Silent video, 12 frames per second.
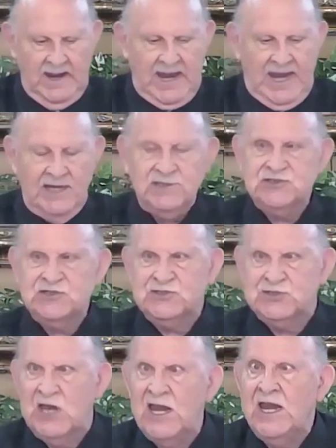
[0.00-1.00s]
it's
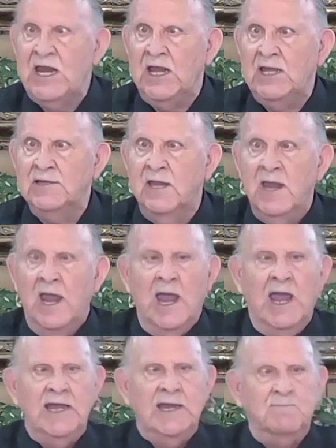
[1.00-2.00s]
sin,
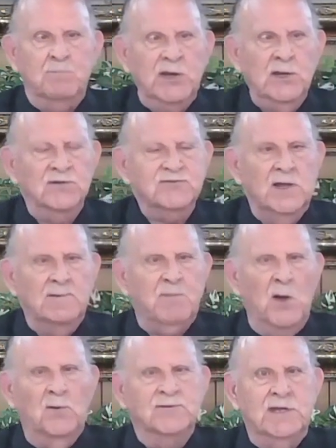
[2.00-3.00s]
and it builds up
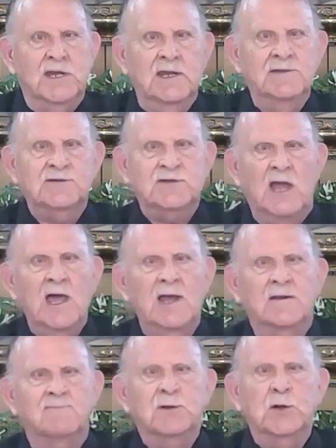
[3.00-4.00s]
on the inside
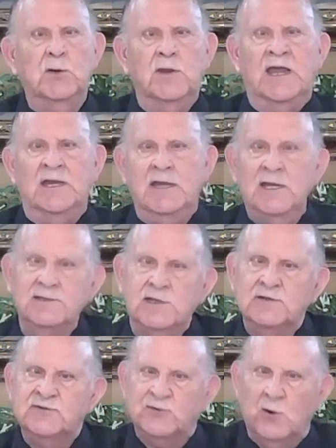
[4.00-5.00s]
of you, and it
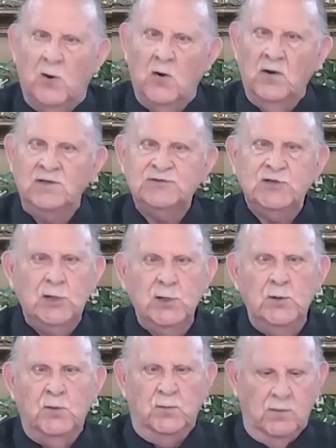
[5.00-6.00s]
destroys
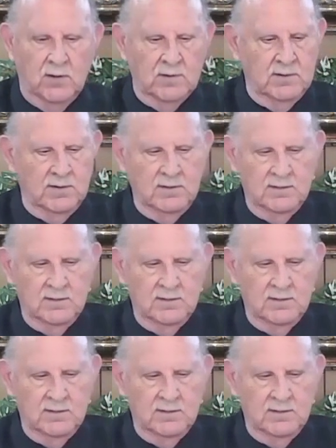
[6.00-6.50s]
you. Yep.